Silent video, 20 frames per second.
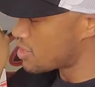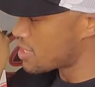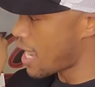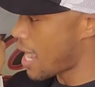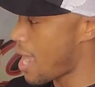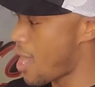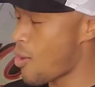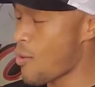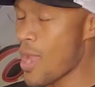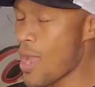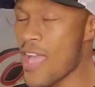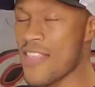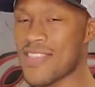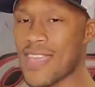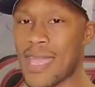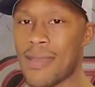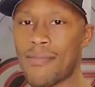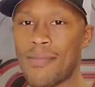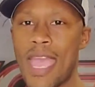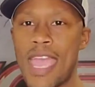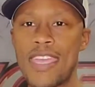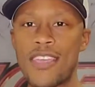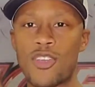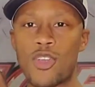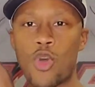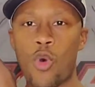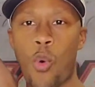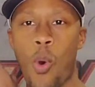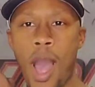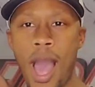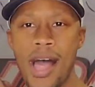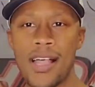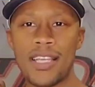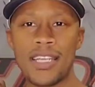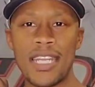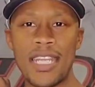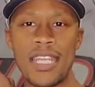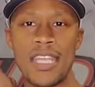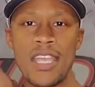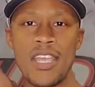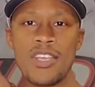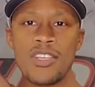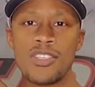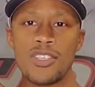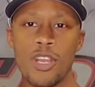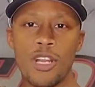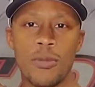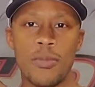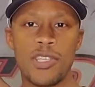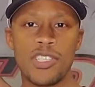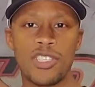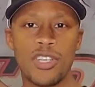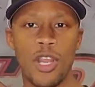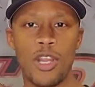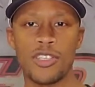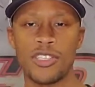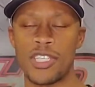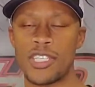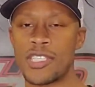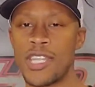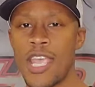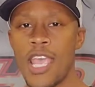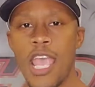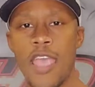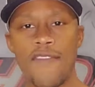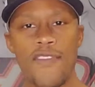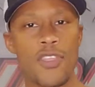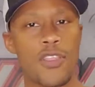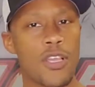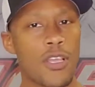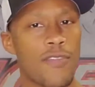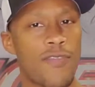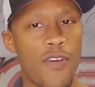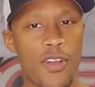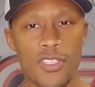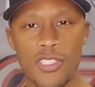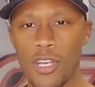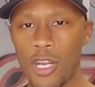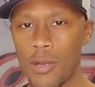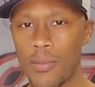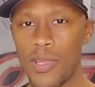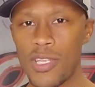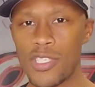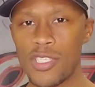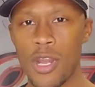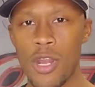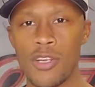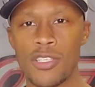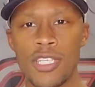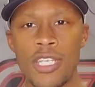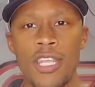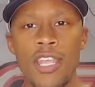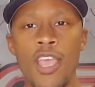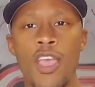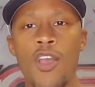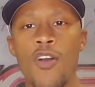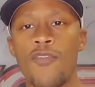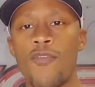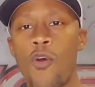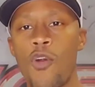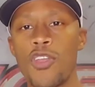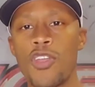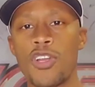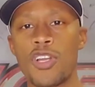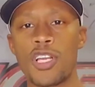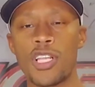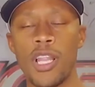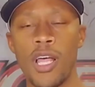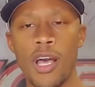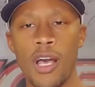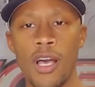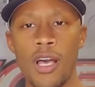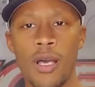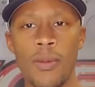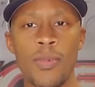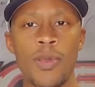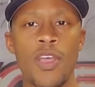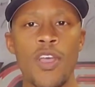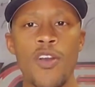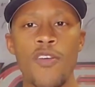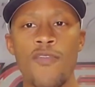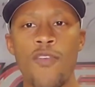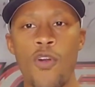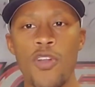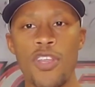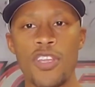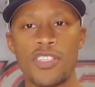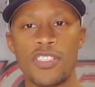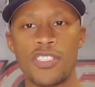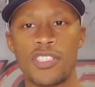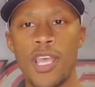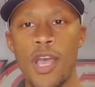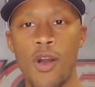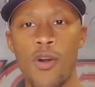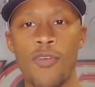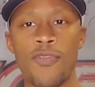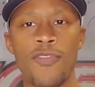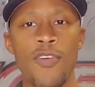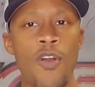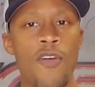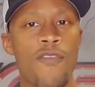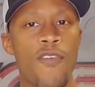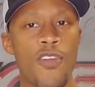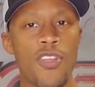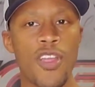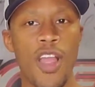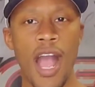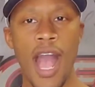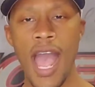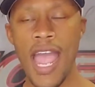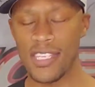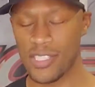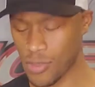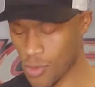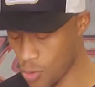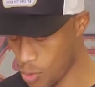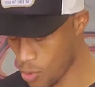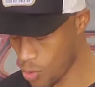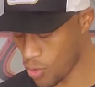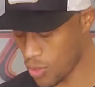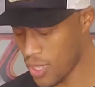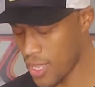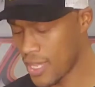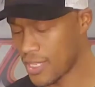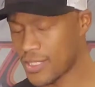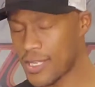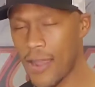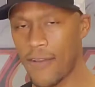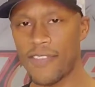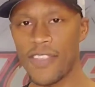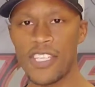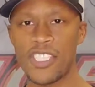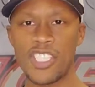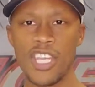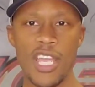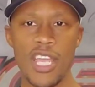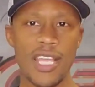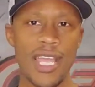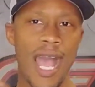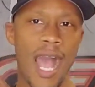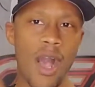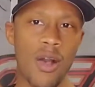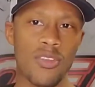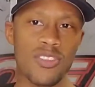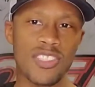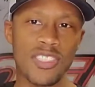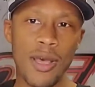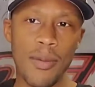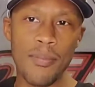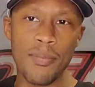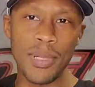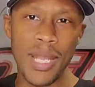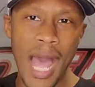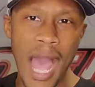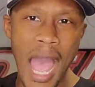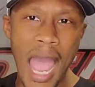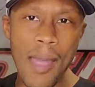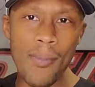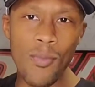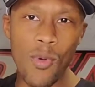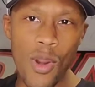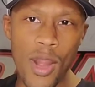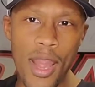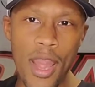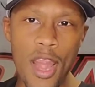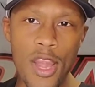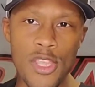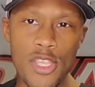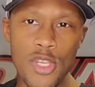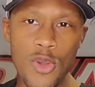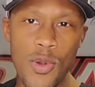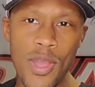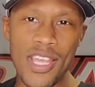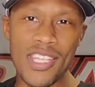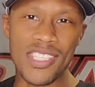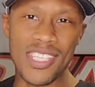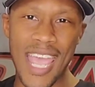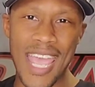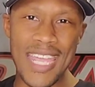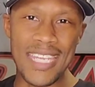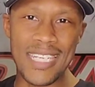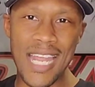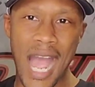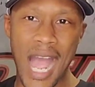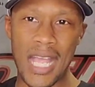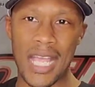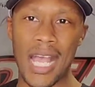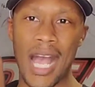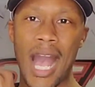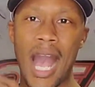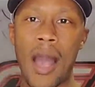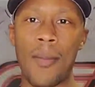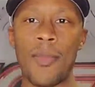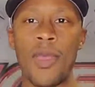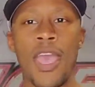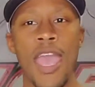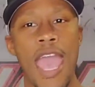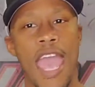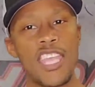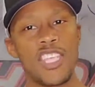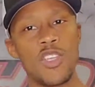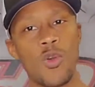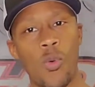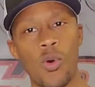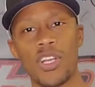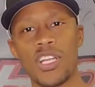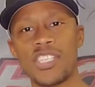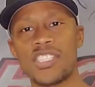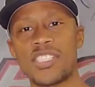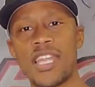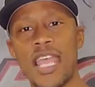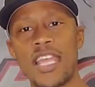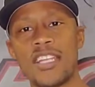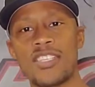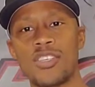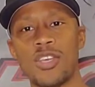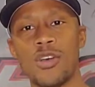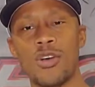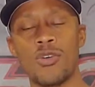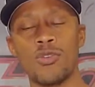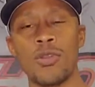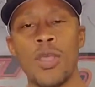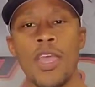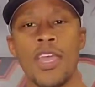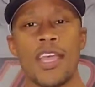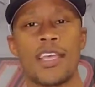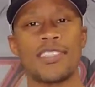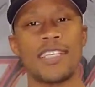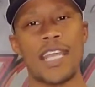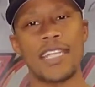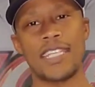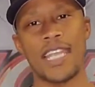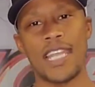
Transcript: now, and they make quality tournament jerseys. If you're looking for a tournament jersey for your club, for yourself, for your high school, definitely check out SublimeWearUSA.com. And you want to stay tuned, because at the